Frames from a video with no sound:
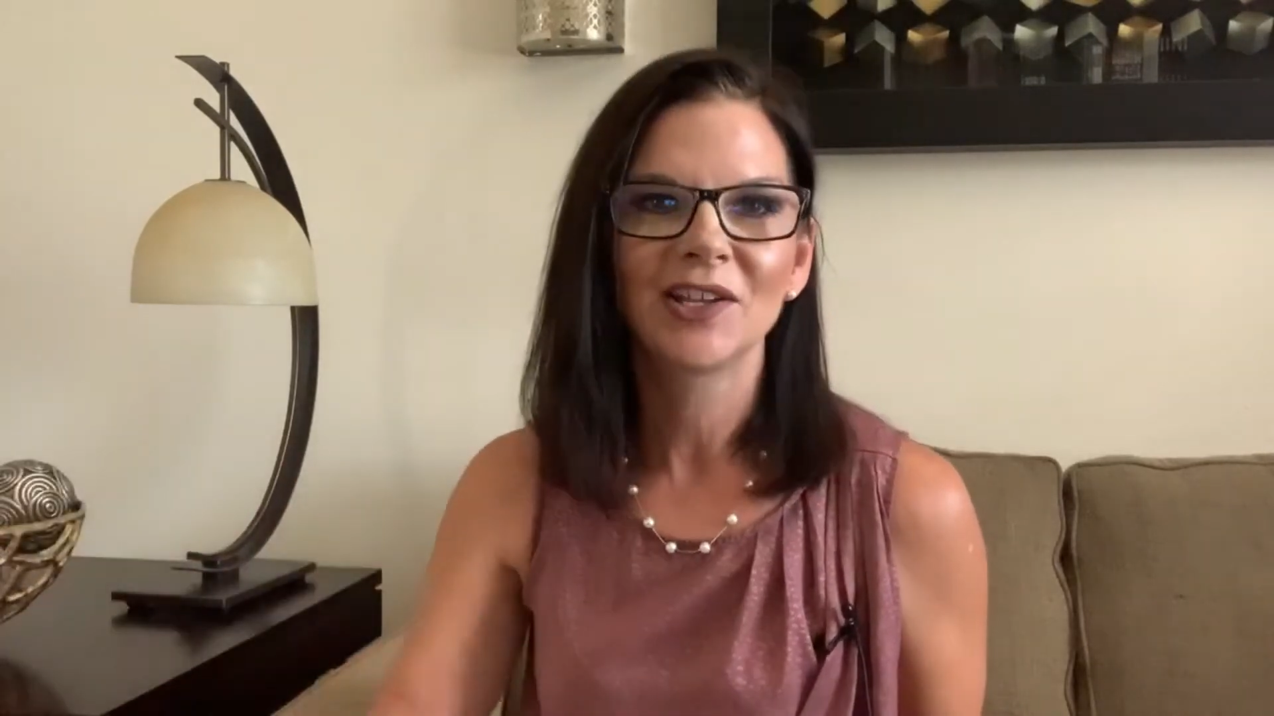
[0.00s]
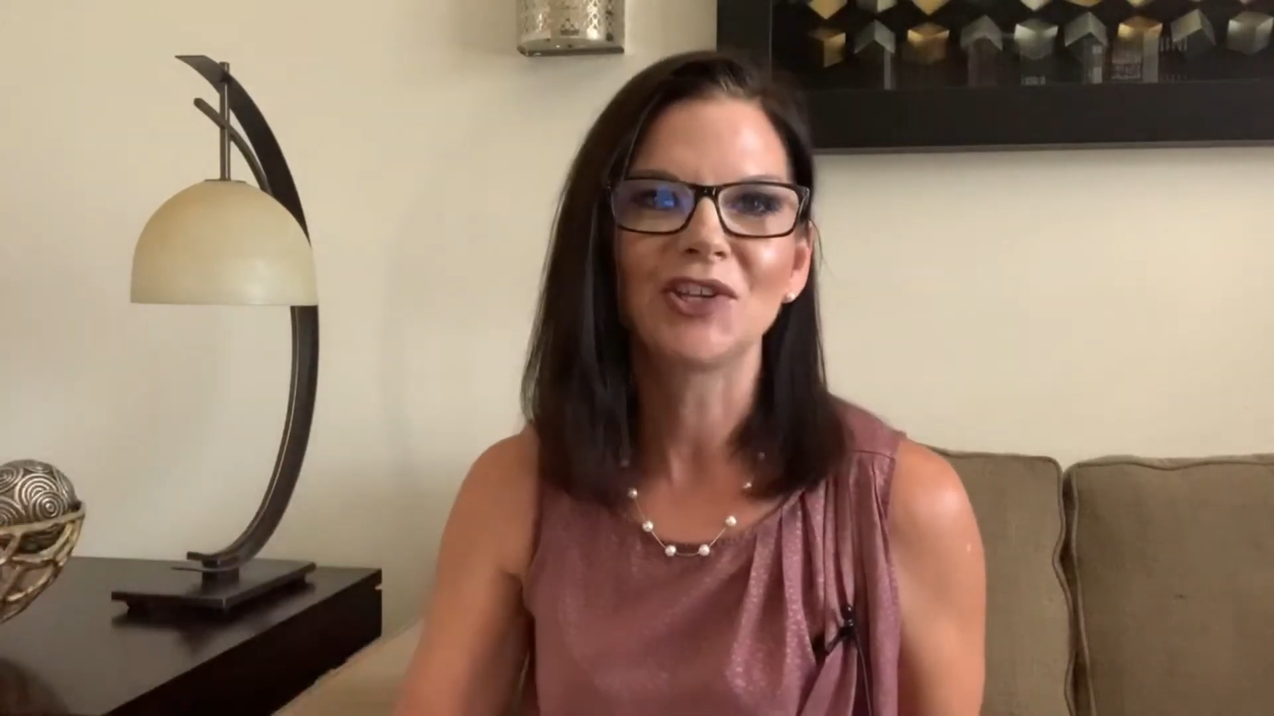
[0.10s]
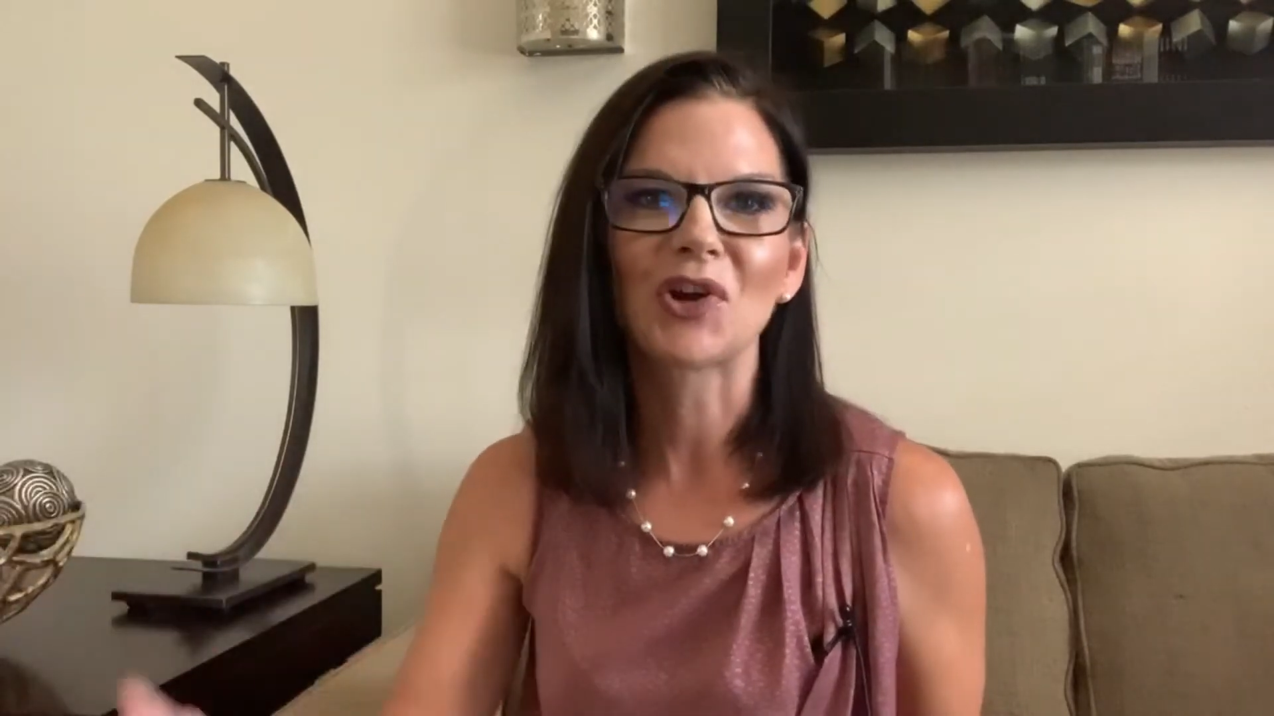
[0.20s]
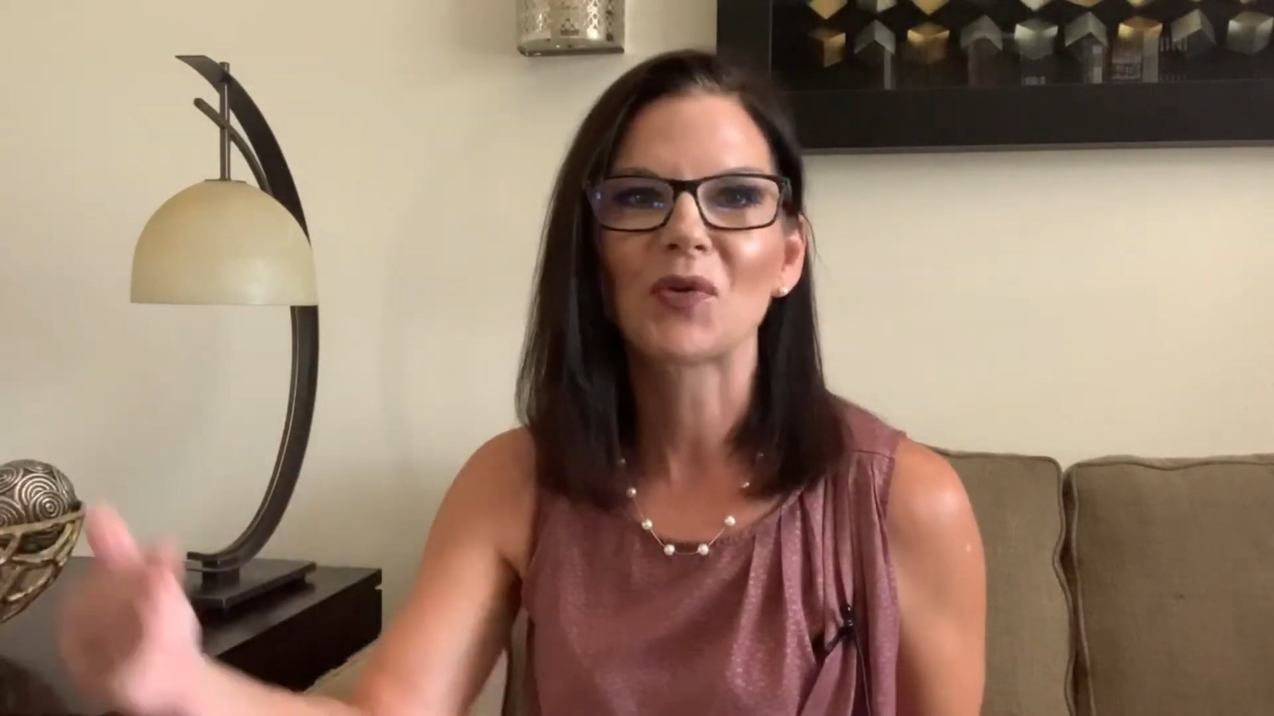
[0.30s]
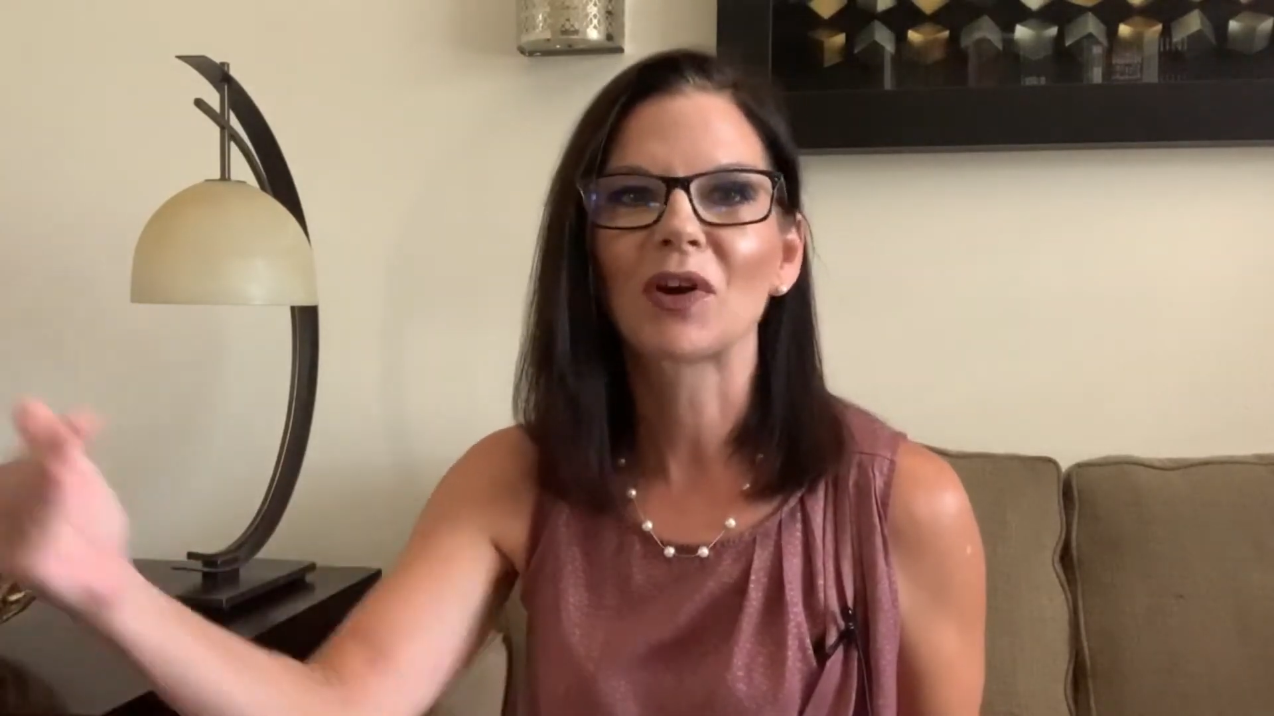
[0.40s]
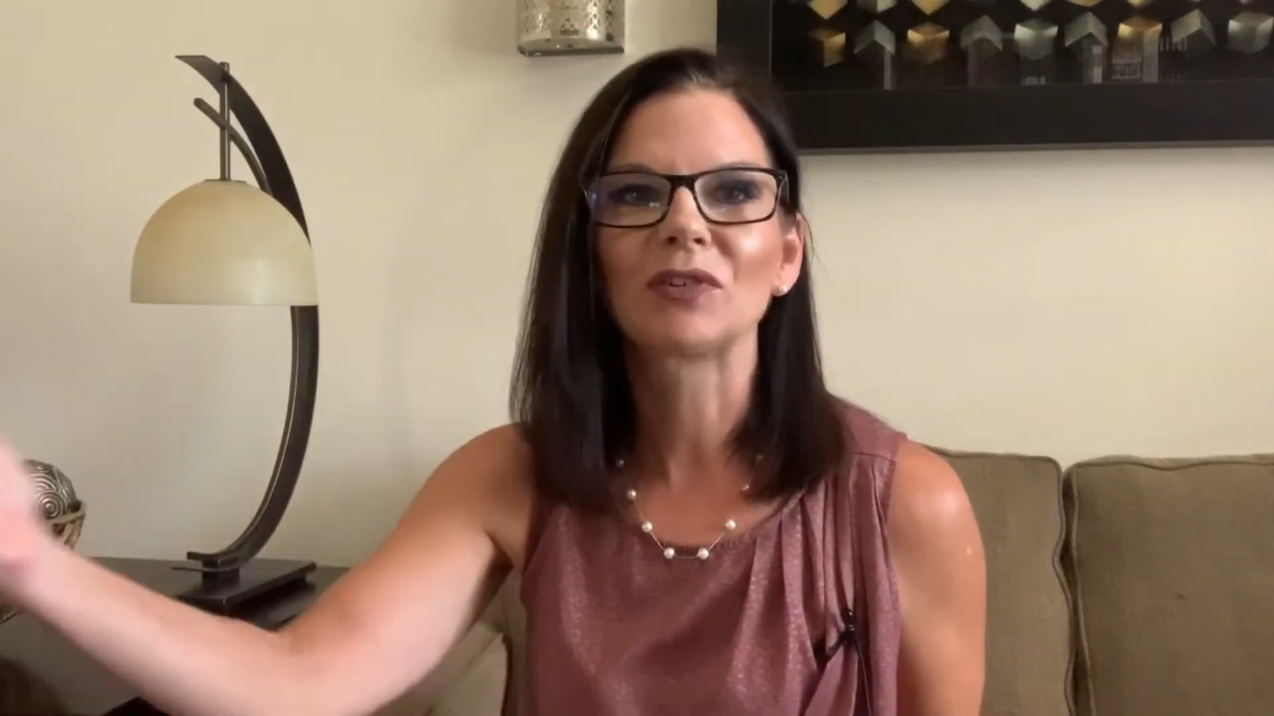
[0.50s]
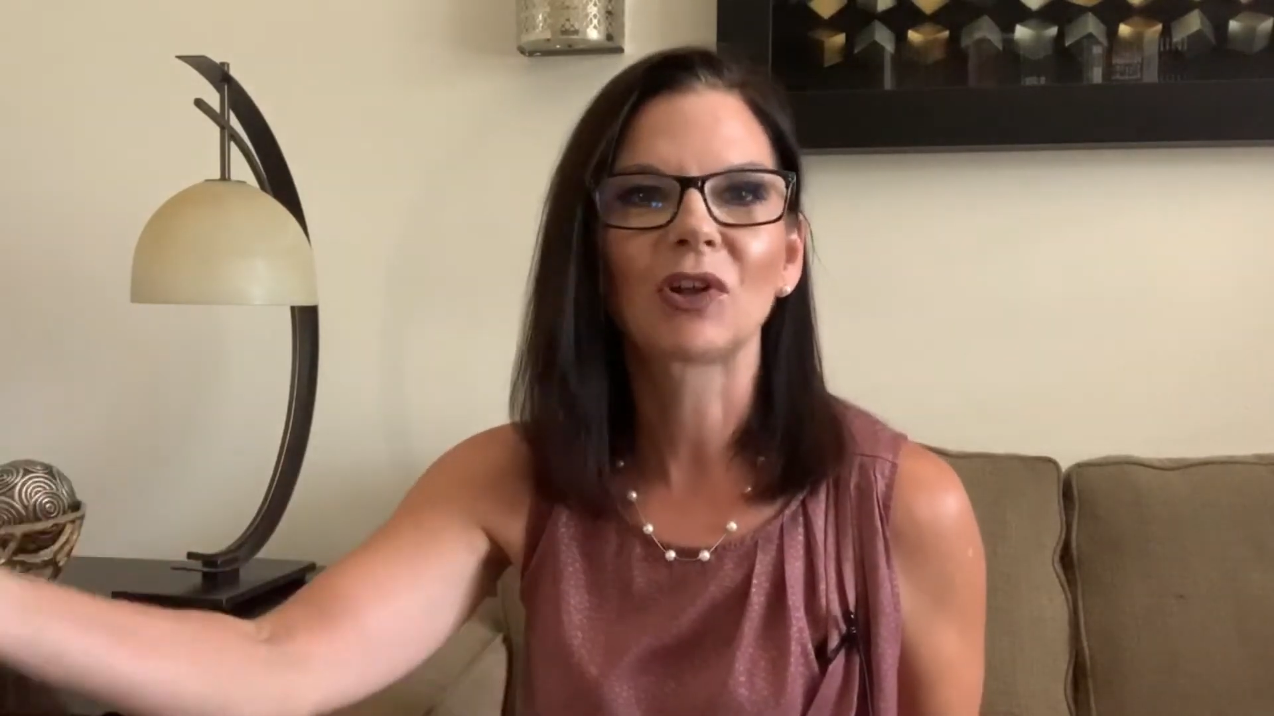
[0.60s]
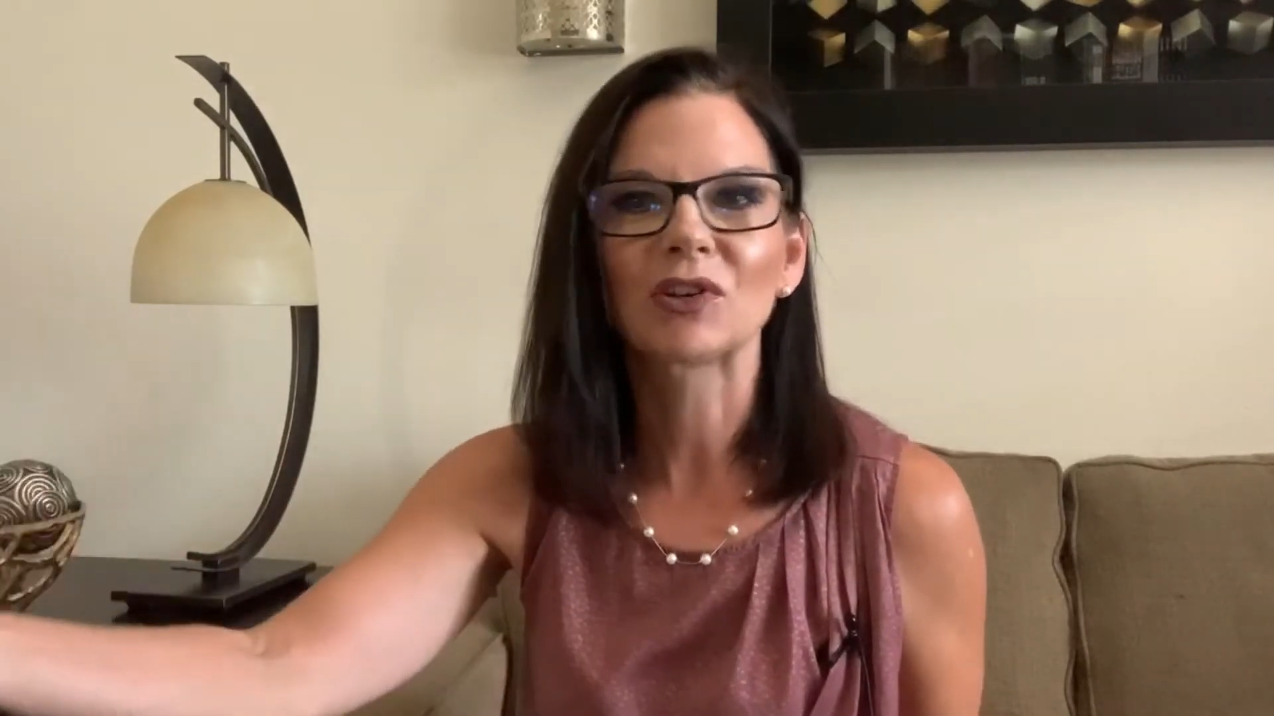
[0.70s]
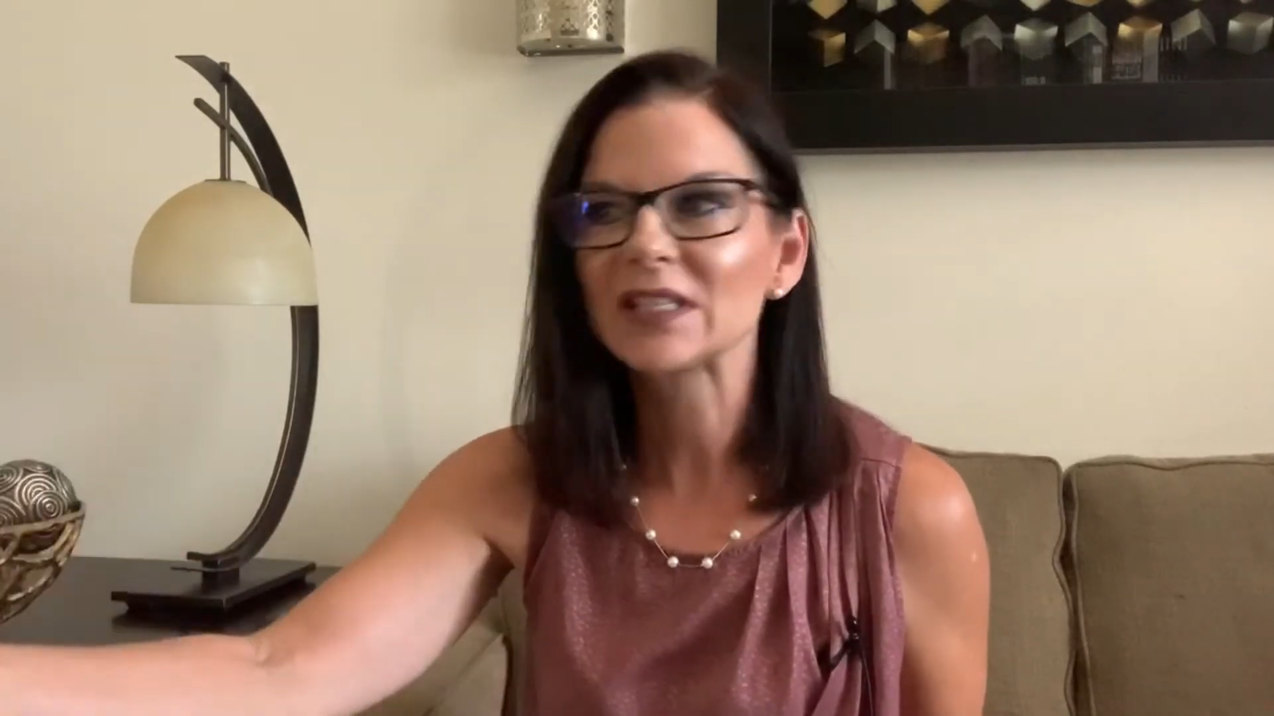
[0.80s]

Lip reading: or